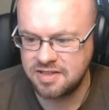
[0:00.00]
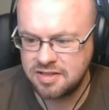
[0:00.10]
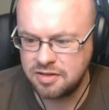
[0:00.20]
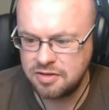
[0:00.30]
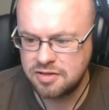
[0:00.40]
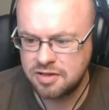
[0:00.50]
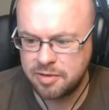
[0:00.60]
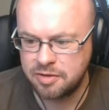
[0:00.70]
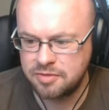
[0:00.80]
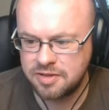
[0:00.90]
news
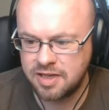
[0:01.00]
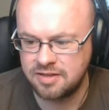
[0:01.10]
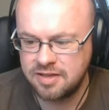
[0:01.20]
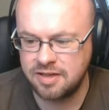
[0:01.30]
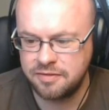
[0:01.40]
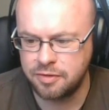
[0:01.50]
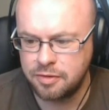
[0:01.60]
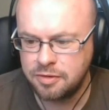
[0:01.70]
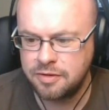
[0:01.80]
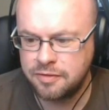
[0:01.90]
about Dave Grohl
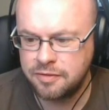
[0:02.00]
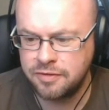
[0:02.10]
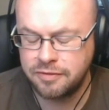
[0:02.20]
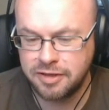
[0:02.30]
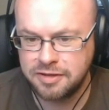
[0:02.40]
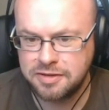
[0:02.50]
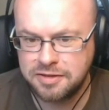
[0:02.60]
of the Foo Fighters?